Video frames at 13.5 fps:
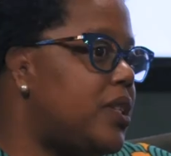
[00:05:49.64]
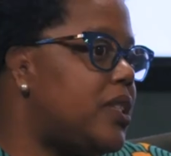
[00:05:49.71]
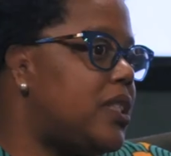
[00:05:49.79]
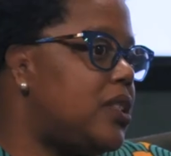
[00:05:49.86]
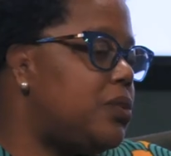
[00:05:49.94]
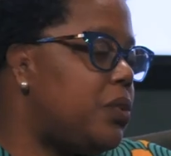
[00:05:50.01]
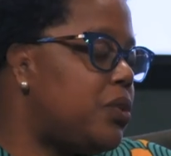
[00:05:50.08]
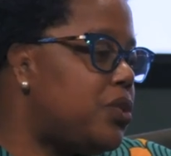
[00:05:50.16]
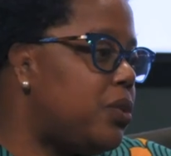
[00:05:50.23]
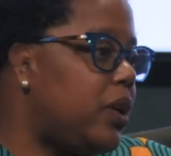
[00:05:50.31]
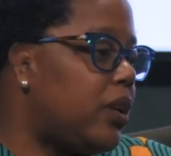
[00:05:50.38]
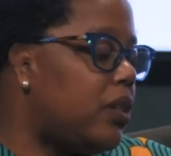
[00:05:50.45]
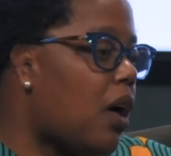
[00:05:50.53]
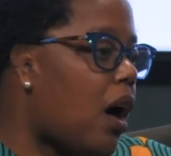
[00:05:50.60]
instance, we're
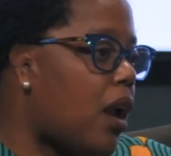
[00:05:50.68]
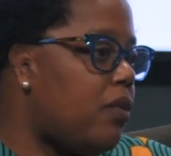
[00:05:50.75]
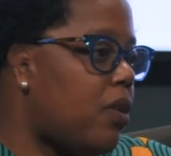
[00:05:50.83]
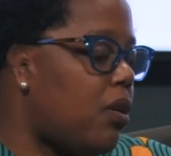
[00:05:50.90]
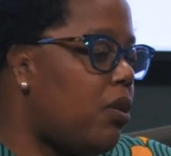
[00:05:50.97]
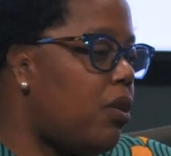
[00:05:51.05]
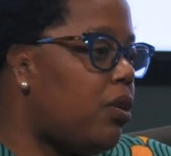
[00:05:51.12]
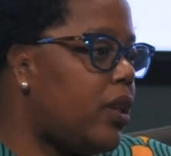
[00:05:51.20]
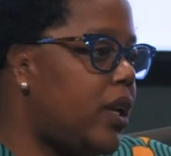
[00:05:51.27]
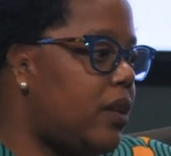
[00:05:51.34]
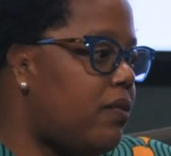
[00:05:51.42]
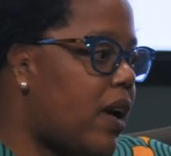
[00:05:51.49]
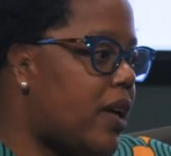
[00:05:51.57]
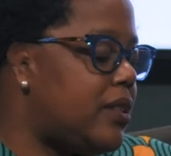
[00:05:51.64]
doing a lot of our
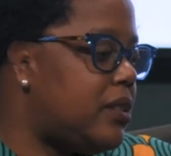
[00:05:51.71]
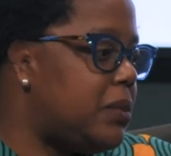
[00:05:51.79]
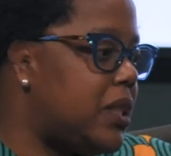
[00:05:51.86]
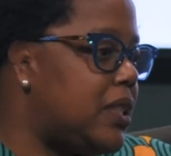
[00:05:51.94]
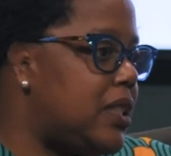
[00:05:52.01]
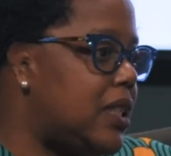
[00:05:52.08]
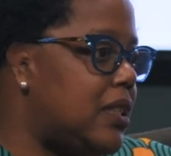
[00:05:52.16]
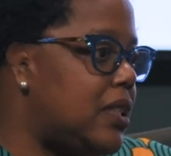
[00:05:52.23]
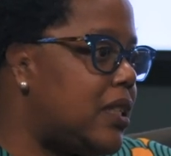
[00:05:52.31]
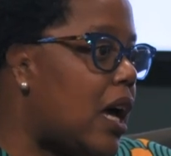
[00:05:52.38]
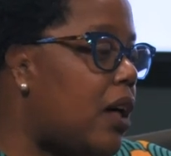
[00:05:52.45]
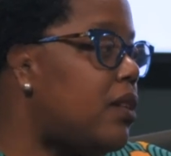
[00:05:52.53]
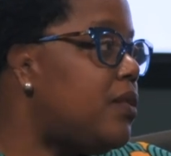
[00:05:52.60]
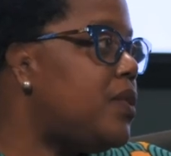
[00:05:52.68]
early investments in the
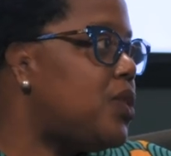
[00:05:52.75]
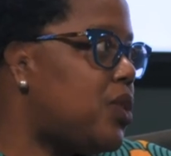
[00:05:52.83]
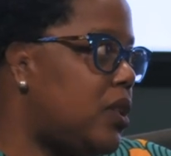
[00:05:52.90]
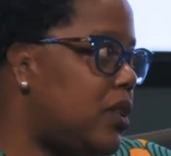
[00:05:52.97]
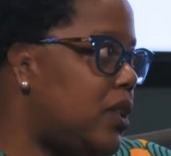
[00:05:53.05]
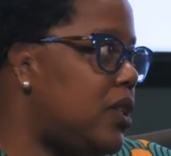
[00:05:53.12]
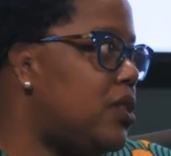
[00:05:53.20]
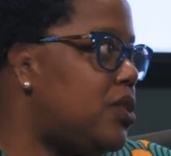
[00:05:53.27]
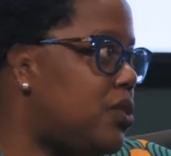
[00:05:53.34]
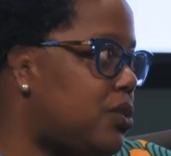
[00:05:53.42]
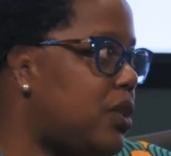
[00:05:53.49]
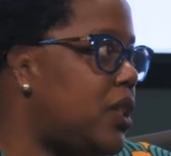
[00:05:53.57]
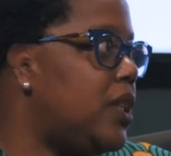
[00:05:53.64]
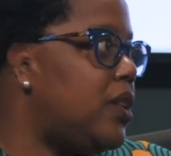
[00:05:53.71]
television
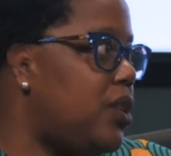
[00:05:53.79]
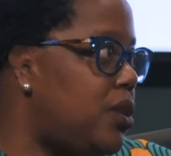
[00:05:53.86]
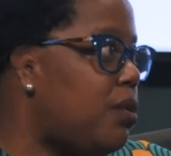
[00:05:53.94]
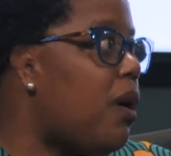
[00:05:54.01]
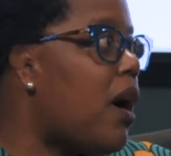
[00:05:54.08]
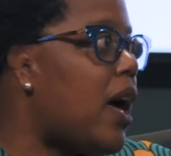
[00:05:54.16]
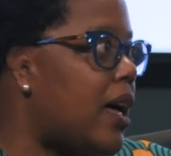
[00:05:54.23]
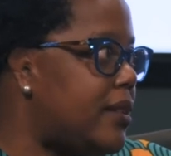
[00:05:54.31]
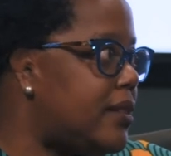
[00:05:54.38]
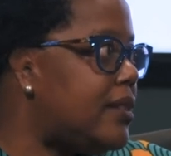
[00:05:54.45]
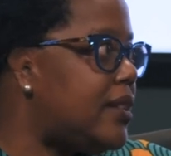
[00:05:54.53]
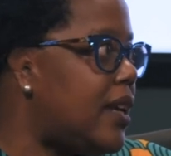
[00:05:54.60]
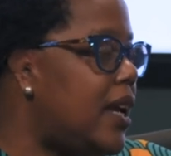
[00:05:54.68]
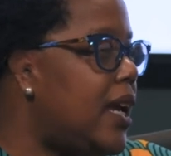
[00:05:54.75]
industry in the
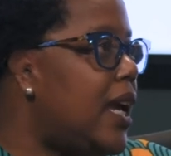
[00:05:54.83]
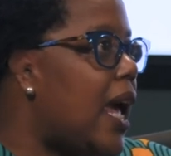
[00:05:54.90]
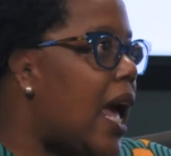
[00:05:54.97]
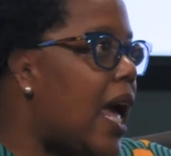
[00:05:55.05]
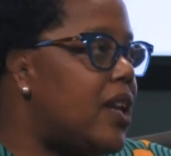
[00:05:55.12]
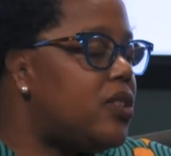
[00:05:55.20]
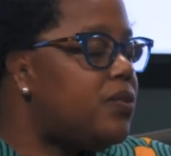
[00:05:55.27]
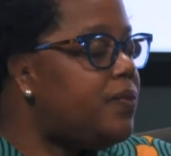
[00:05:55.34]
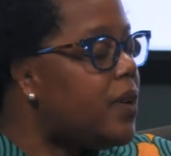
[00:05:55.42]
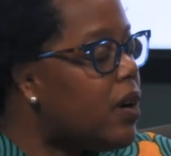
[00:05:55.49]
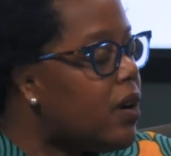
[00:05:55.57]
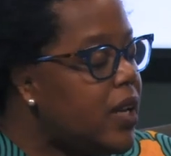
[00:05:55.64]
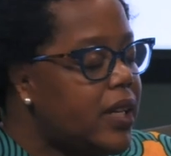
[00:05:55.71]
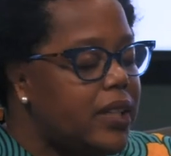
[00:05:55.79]
US, and it's
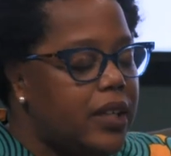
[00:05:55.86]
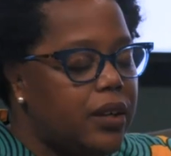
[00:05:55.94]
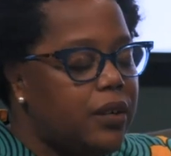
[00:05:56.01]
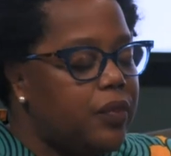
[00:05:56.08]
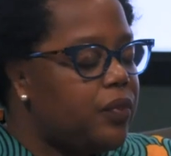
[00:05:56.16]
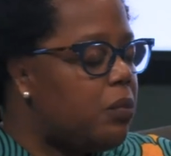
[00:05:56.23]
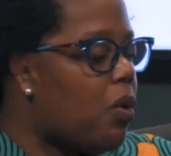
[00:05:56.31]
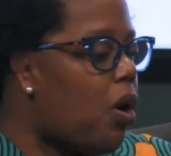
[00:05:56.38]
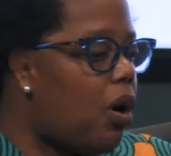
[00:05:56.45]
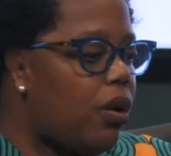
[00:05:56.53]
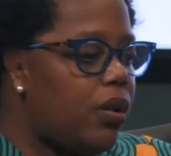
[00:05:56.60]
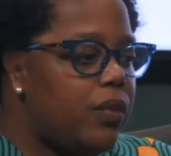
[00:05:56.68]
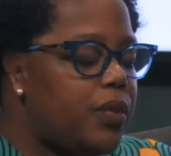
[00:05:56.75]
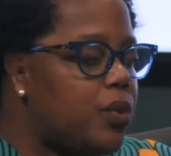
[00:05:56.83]
very clear from
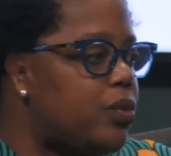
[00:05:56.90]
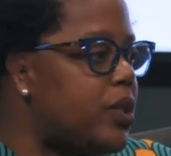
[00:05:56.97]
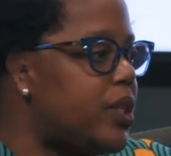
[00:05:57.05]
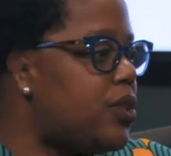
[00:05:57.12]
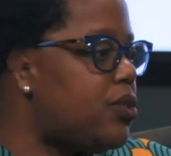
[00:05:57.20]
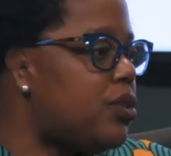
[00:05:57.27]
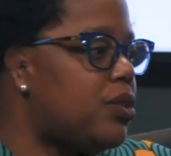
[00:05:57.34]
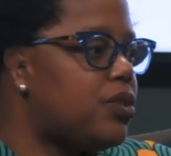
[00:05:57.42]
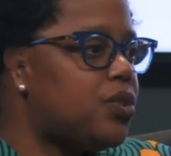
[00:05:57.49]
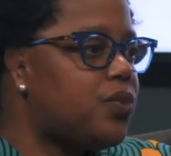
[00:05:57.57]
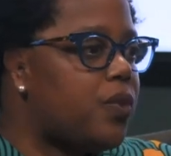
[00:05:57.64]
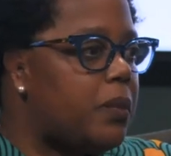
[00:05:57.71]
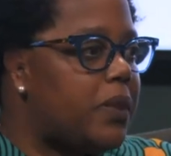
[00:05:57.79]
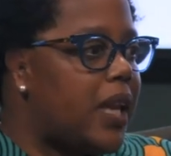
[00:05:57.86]
all of the
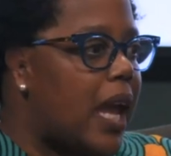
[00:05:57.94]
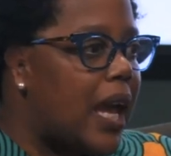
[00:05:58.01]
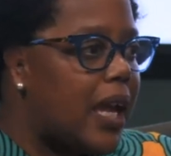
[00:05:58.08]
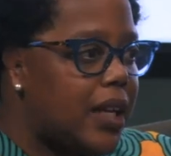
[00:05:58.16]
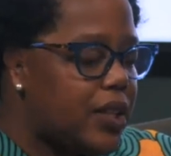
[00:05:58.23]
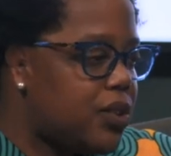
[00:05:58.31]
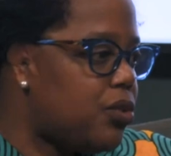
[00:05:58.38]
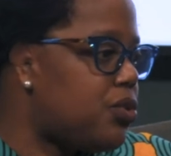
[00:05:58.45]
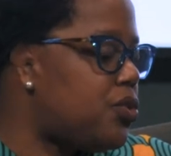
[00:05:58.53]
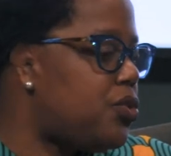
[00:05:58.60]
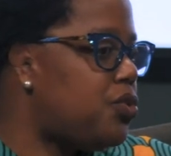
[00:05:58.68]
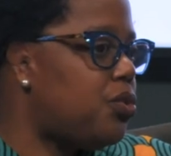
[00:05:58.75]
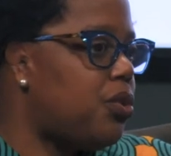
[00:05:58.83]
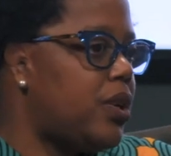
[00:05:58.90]
research, from the anecdotal
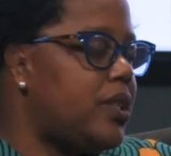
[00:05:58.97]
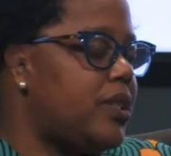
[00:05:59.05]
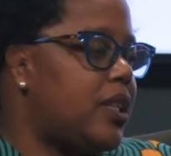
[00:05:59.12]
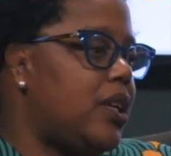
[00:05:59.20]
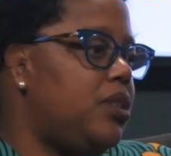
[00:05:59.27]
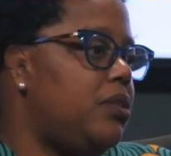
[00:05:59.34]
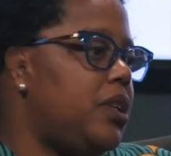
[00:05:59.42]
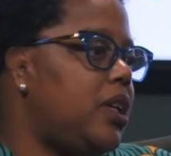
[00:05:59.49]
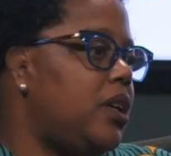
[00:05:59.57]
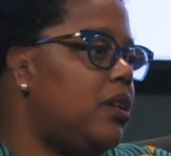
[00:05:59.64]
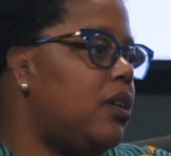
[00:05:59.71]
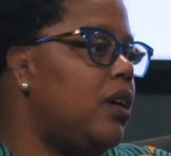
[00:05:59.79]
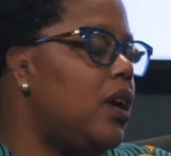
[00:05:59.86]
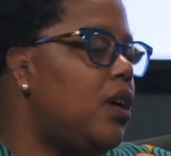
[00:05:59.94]
stories that you
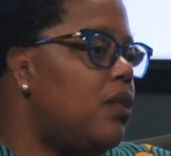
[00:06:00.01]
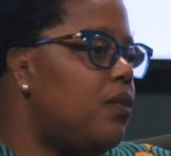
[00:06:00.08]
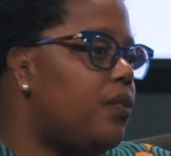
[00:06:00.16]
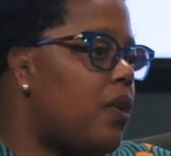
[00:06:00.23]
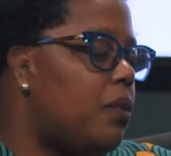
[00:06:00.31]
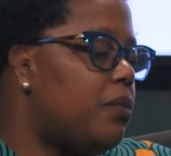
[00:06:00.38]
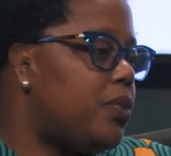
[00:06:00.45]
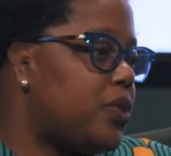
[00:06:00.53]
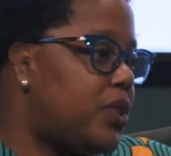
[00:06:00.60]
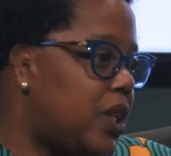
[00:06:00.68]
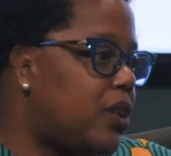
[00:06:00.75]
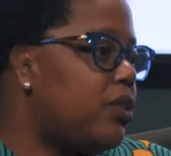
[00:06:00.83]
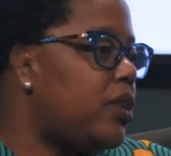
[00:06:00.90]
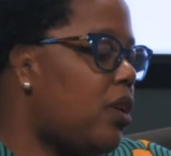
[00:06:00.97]
hear from
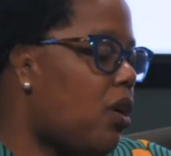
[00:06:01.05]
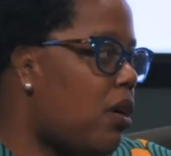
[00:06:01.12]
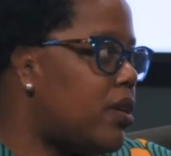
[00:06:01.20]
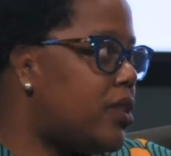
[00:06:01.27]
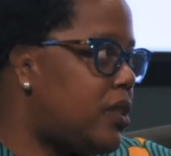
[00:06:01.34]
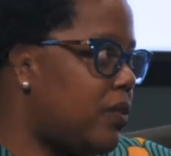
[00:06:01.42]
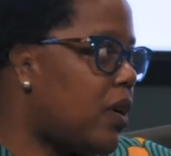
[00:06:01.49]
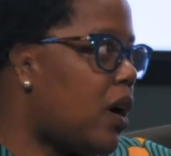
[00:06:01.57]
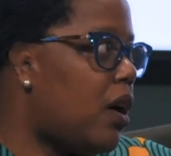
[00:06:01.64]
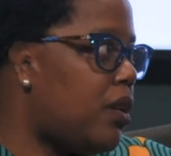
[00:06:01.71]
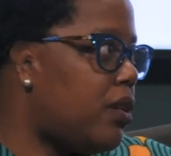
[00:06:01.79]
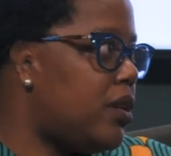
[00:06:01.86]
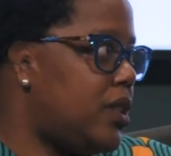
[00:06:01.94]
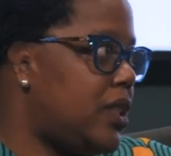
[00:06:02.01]
particularly artists of
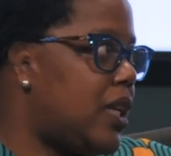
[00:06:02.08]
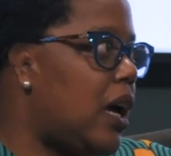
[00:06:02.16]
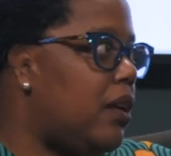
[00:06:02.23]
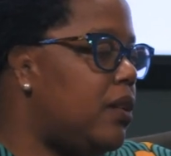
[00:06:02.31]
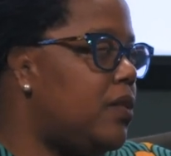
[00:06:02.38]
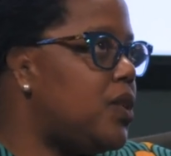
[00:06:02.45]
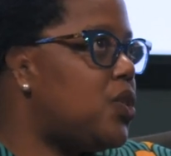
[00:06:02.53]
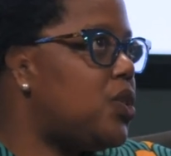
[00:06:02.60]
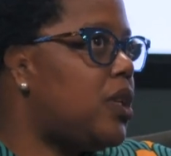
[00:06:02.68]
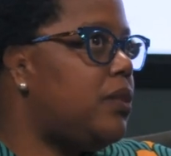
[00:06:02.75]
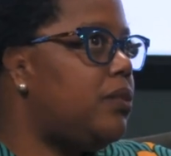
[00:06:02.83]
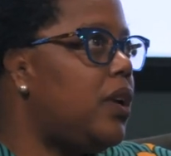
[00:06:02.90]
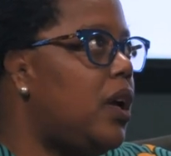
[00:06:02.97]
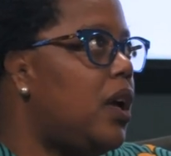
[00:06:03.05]
color in
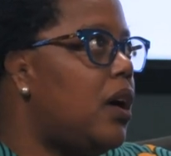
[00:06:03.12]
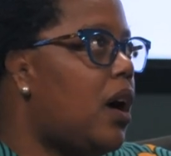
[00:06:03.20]
television,